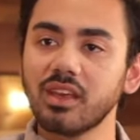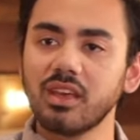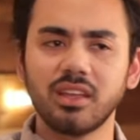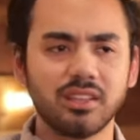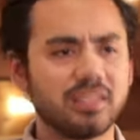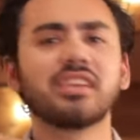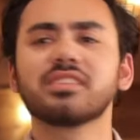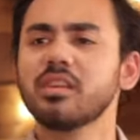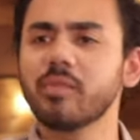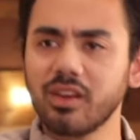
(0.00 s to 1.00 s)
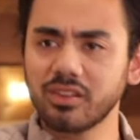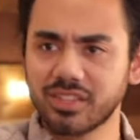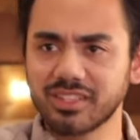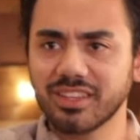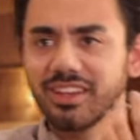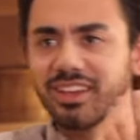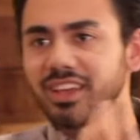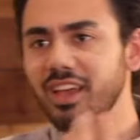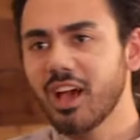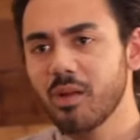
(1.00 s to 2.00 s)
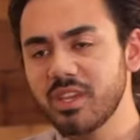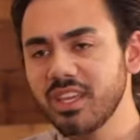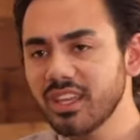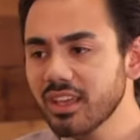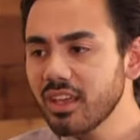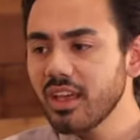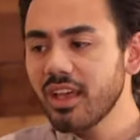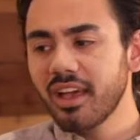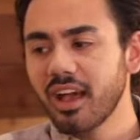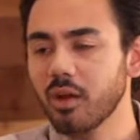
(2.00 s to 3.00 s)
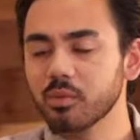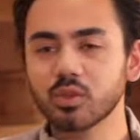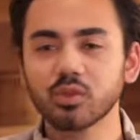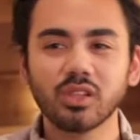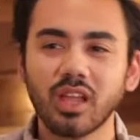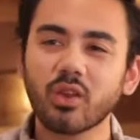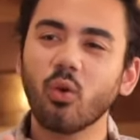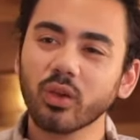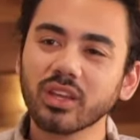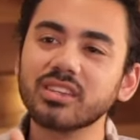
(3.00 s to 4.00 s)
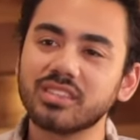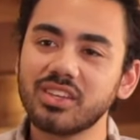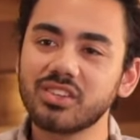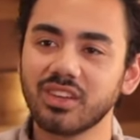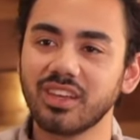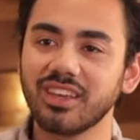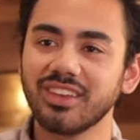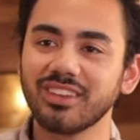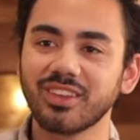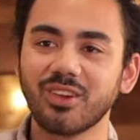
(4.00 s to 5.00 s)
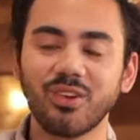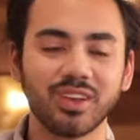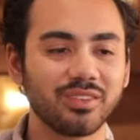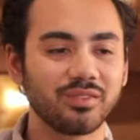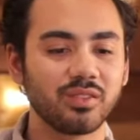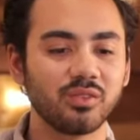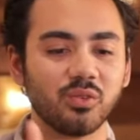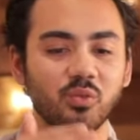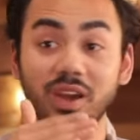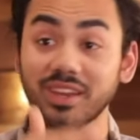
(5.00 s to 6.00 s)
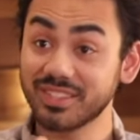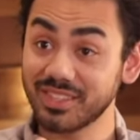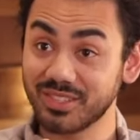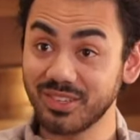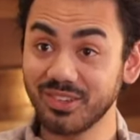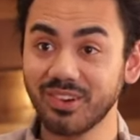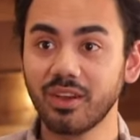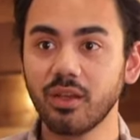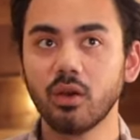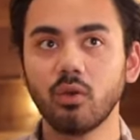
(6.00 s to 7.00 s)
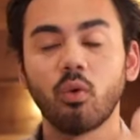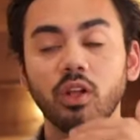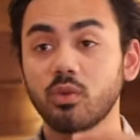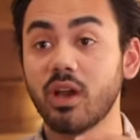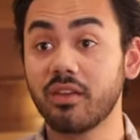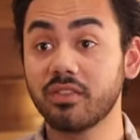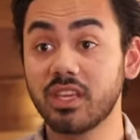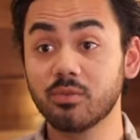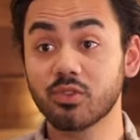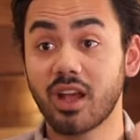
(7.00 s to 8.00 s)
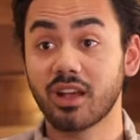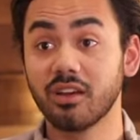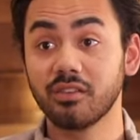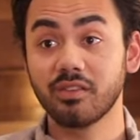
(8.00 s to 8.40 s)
It takes an email, it takes a meeting. So there's a lot of organization in going, when is this due? What do I have to keep track of?